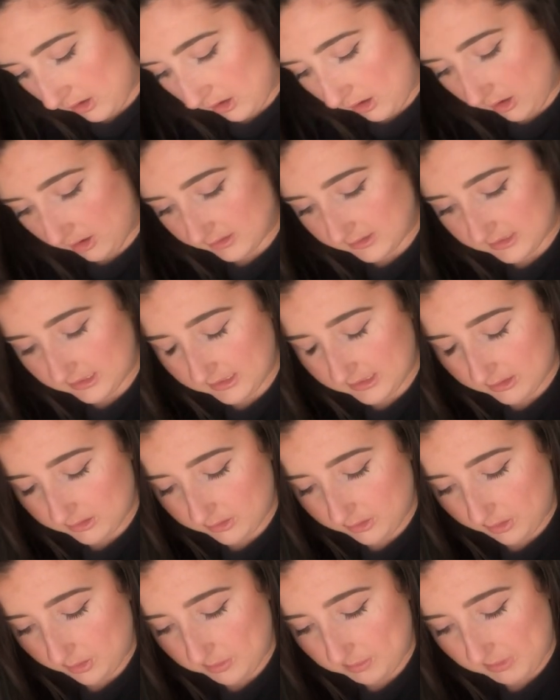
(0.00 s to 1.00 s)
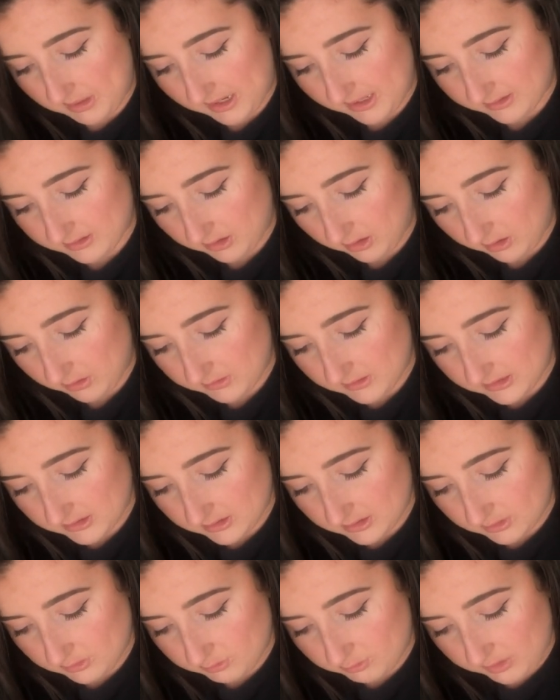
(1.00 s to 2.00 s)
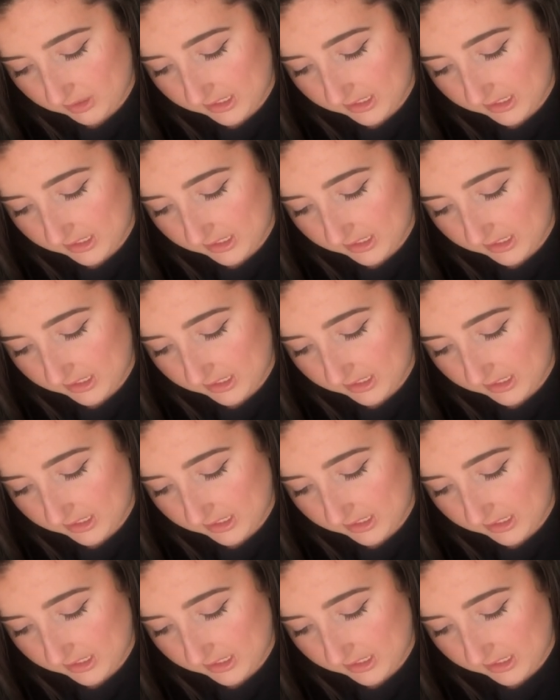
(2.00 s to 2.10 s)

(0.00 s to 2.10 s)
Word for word: a little notepad. Oh, this is